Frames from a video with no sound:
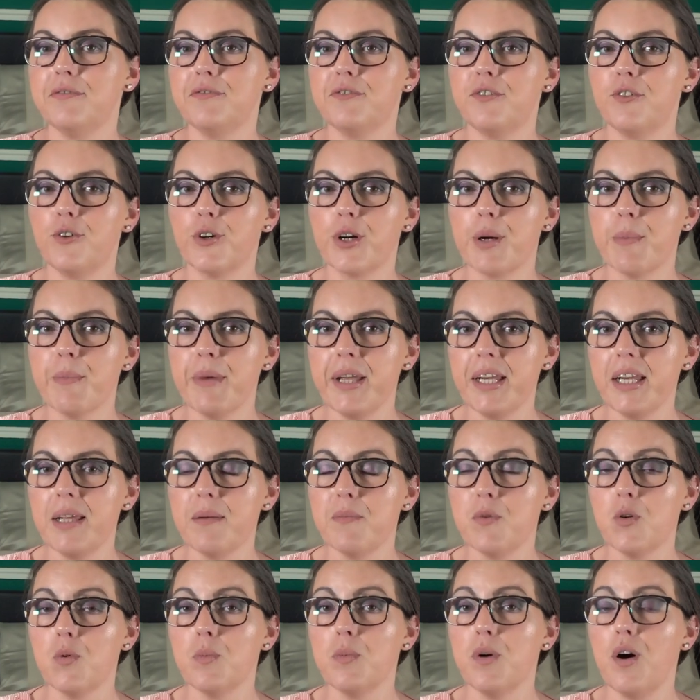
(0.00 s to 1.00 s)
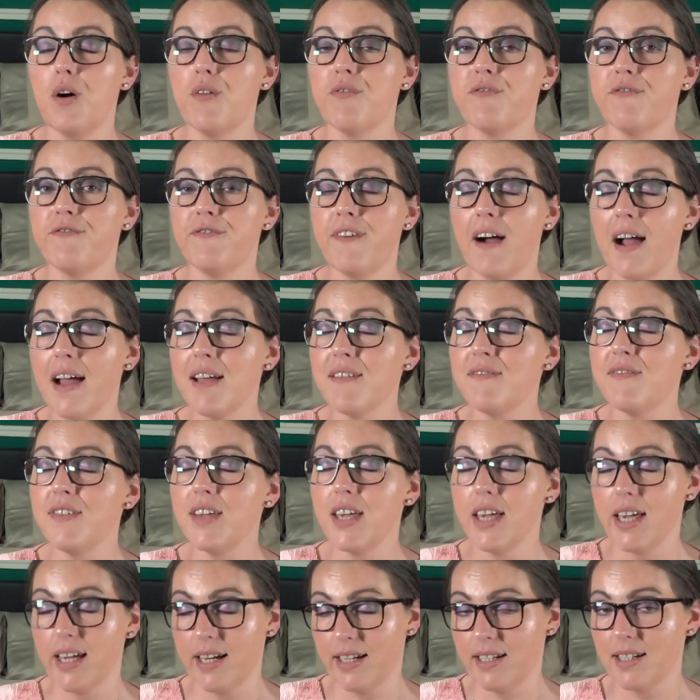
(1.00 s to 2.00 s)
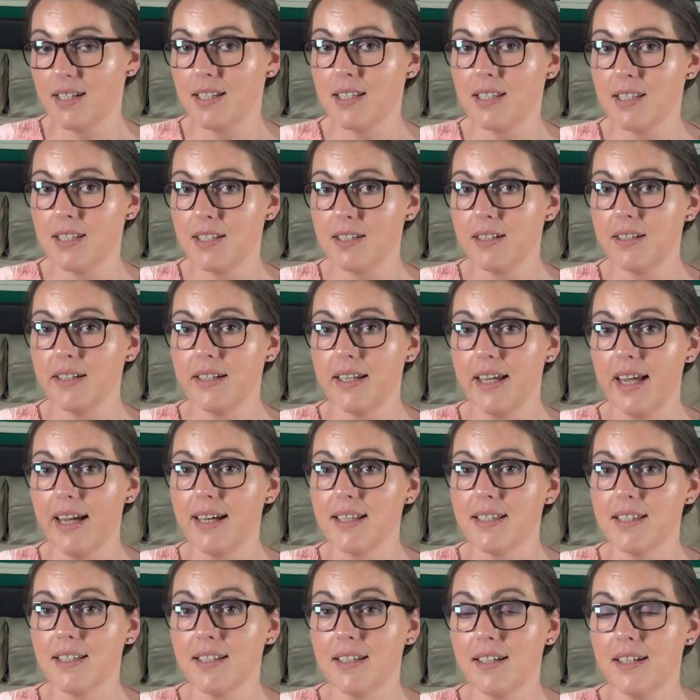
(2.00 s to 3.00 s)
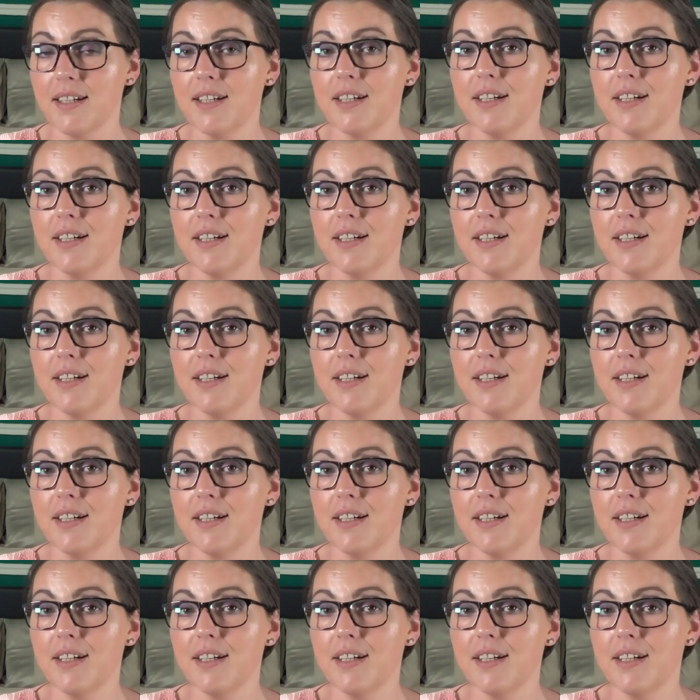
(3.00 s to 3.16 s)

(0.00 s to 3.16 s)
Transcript: for a minimum of 5 years, yes,